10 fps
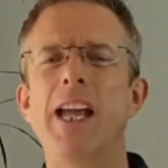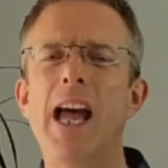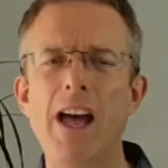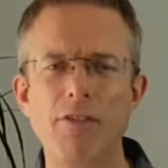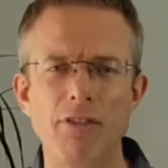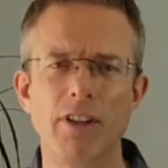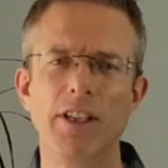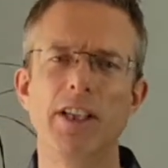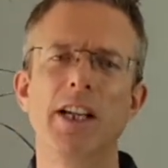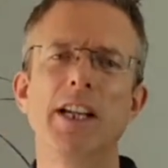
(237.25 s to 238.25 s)

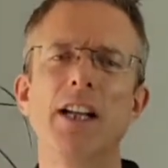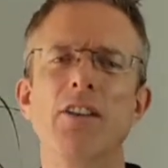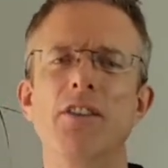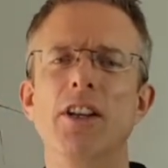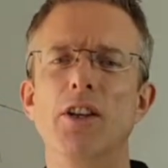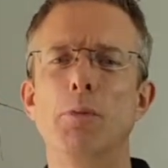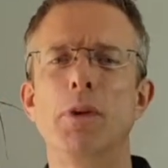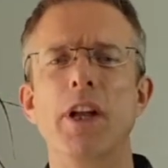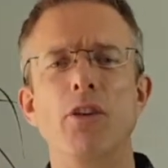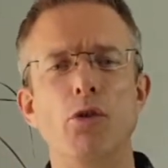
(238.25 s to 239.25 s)
carefully against its
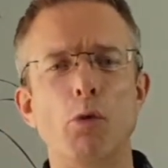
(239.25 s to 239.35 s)
potential